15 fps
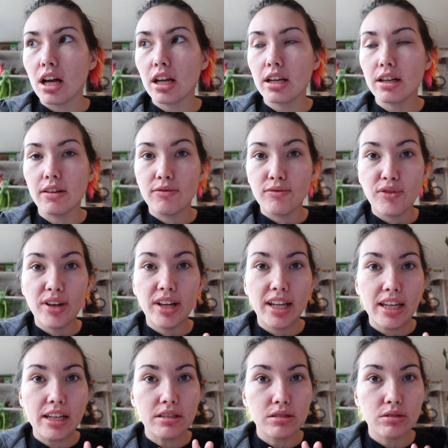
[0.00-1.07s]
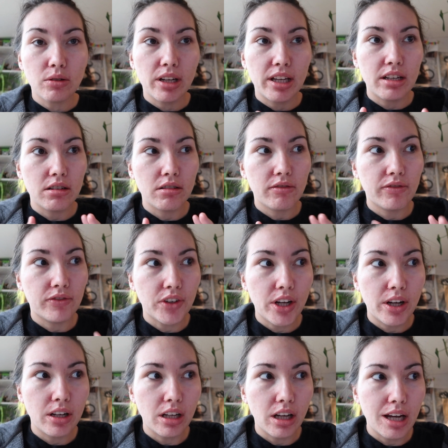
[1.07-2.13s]
a really solid
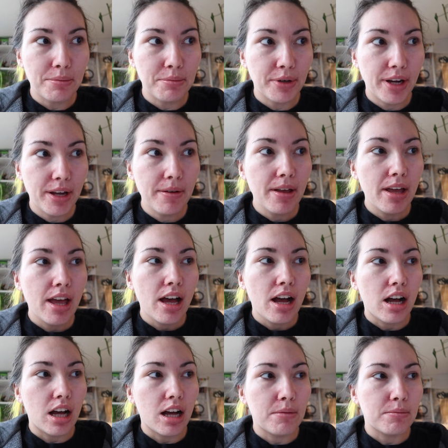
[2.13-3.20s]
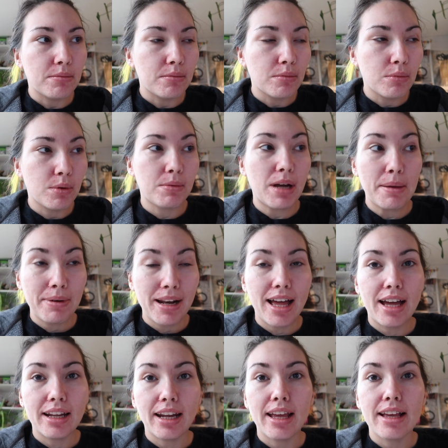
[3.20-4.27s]
fur library. Well, my
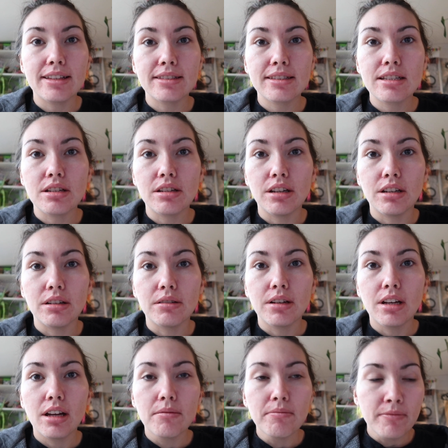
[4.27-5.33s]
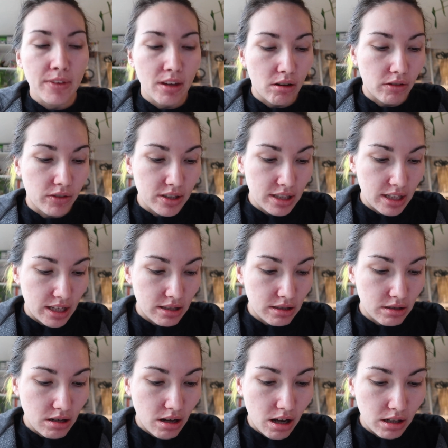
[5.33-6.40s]
plan is to obviously
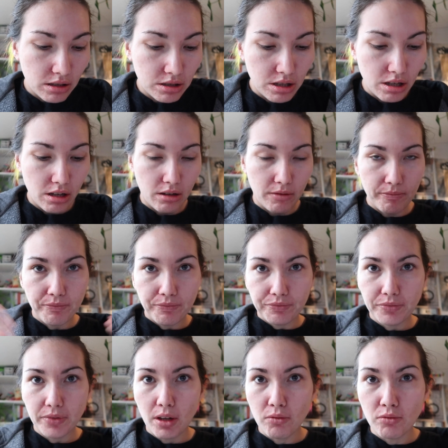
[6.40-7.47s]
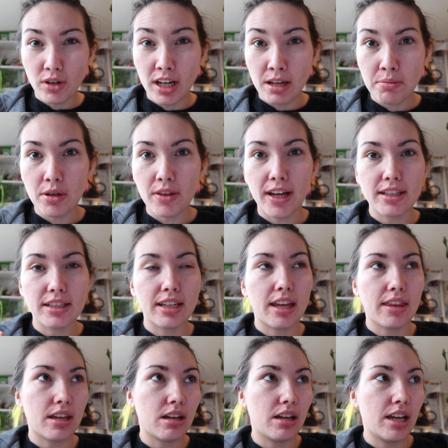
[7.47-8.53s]
start to really put that
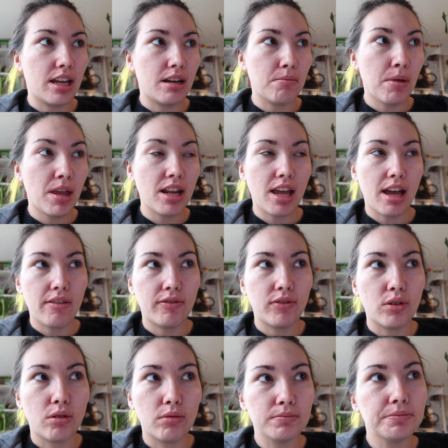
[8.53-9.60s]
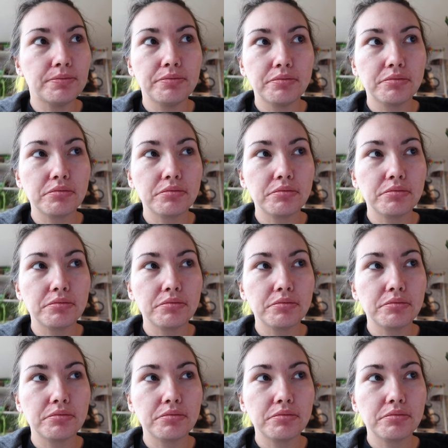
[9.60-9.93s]
together in PDF form,